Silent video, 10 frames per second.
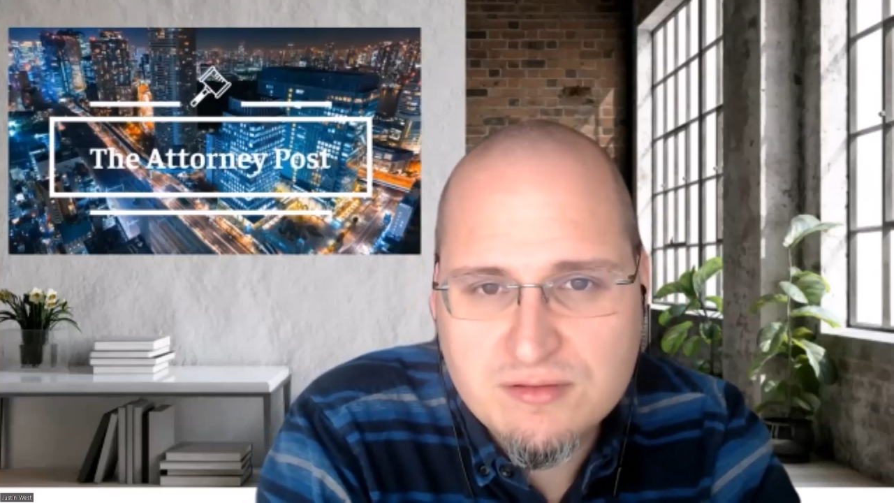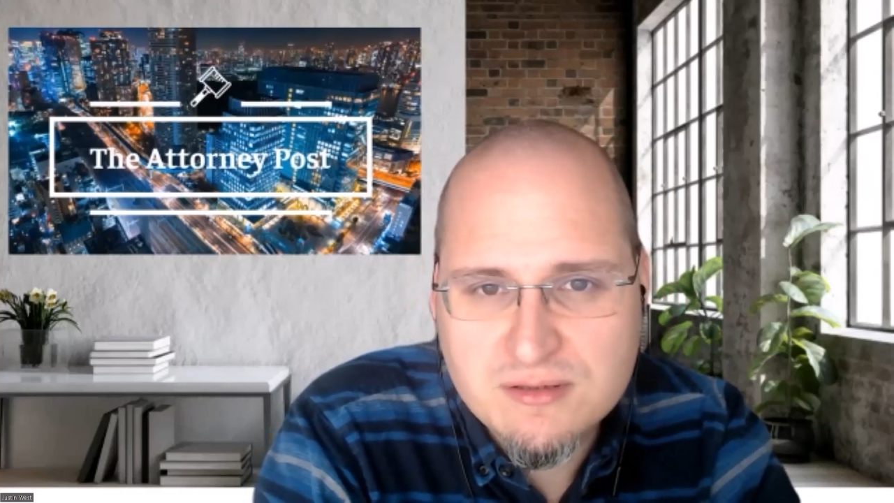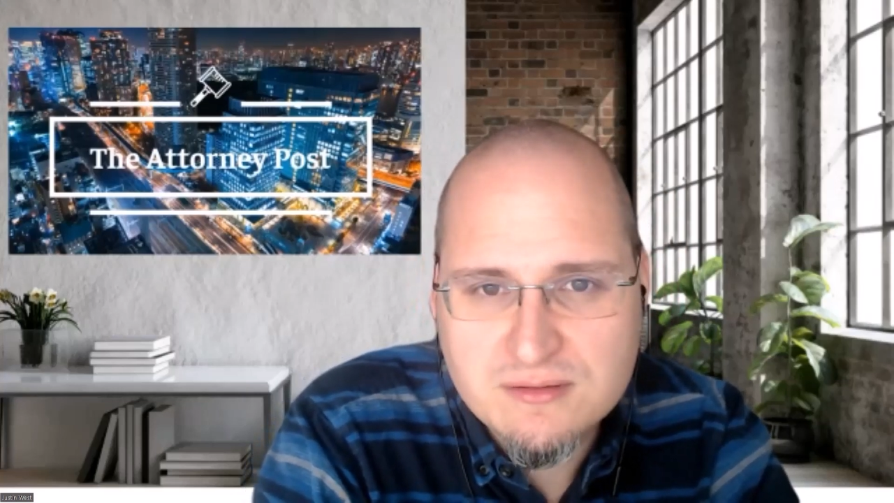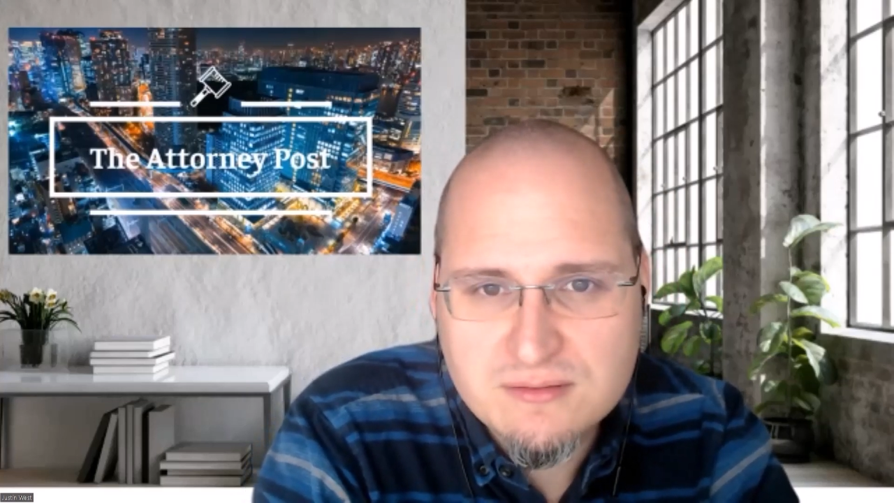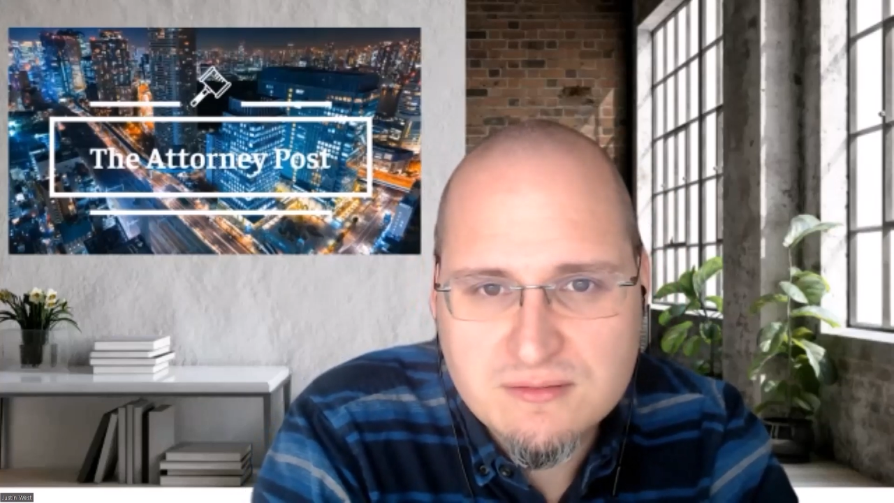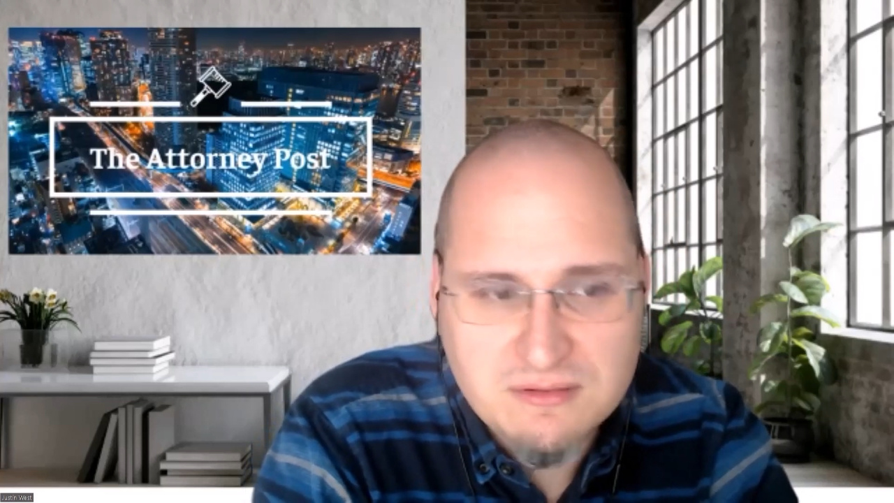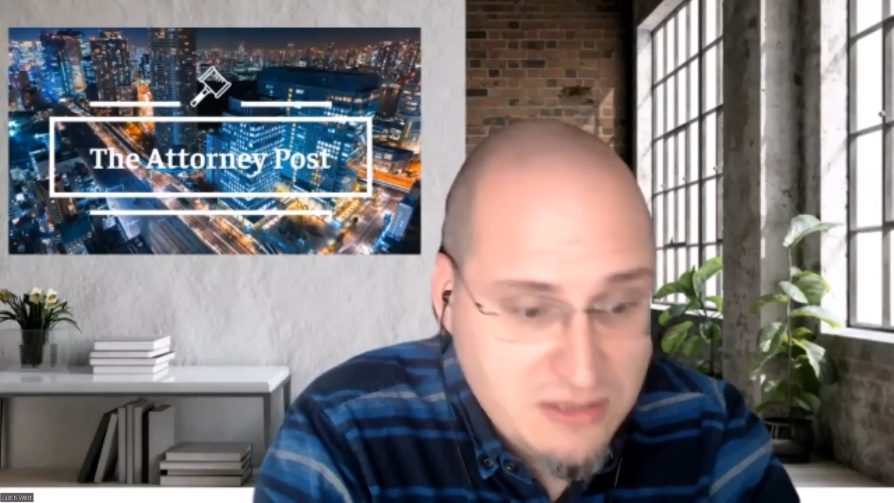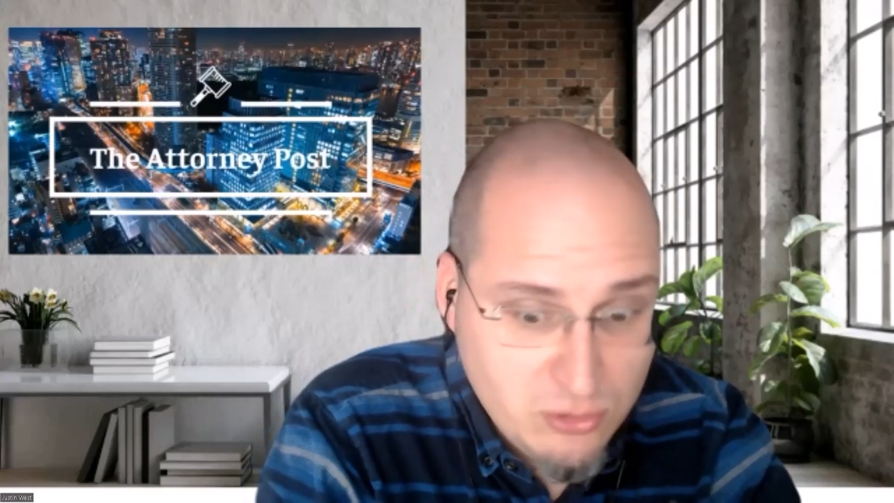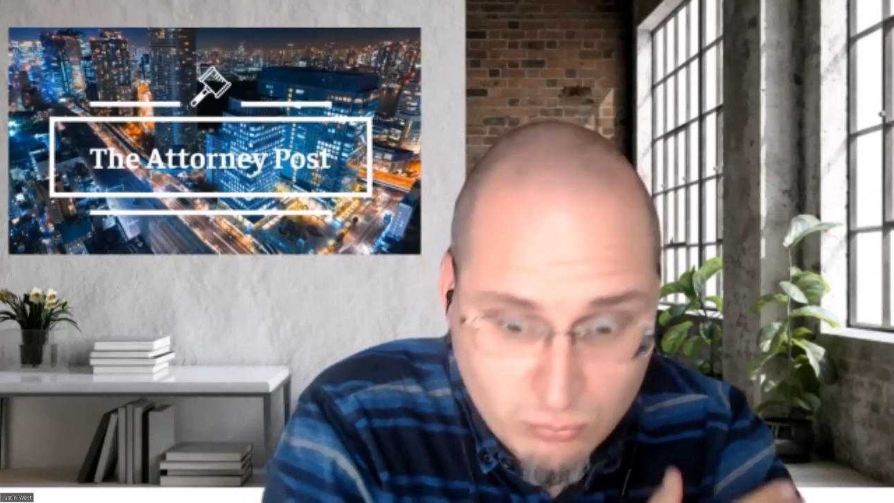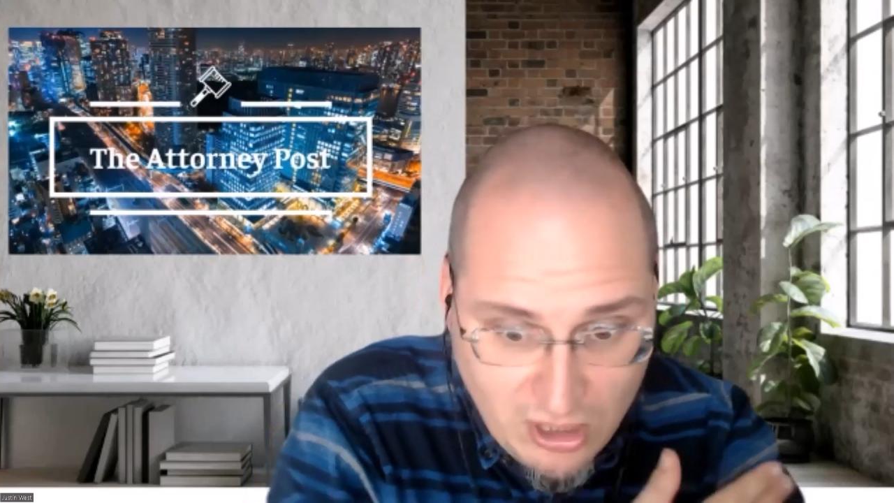the the
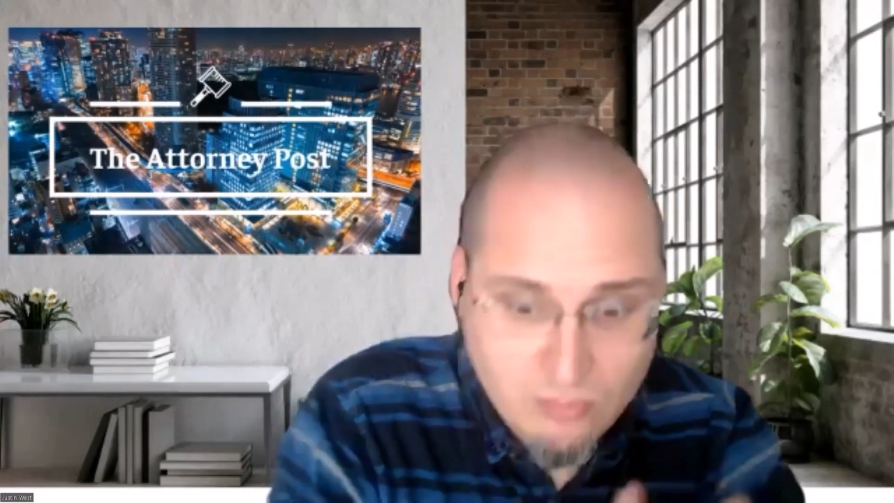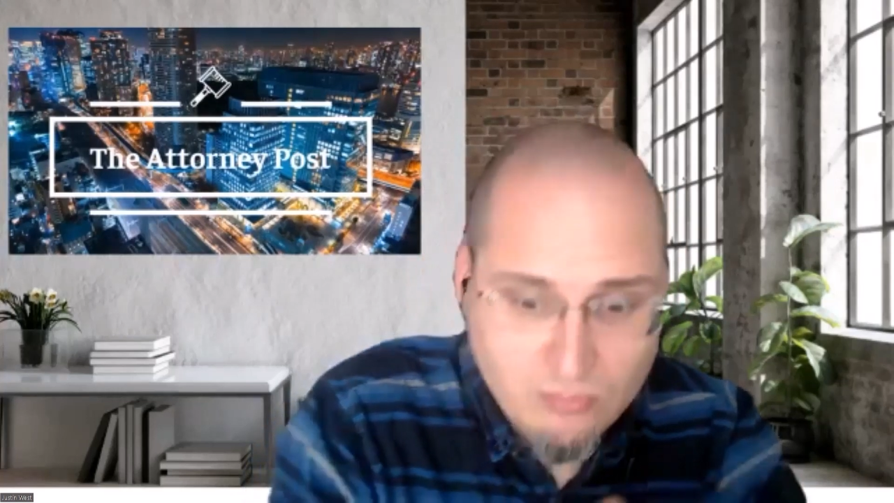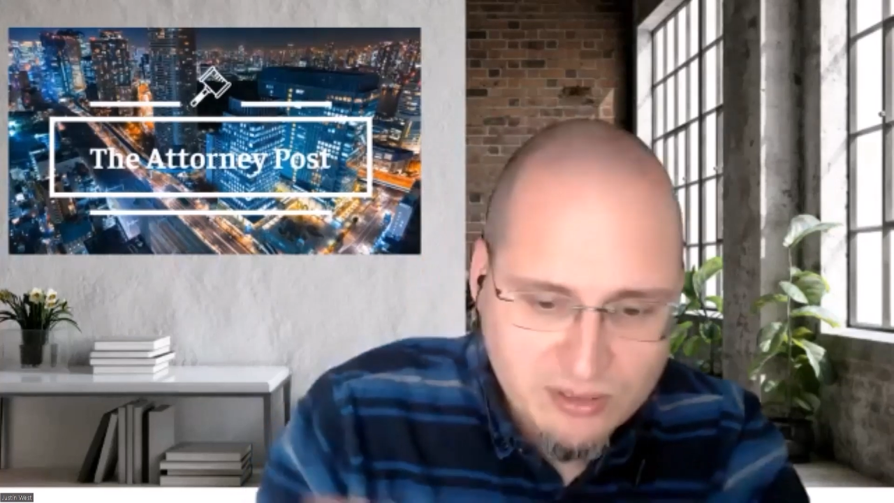legal realm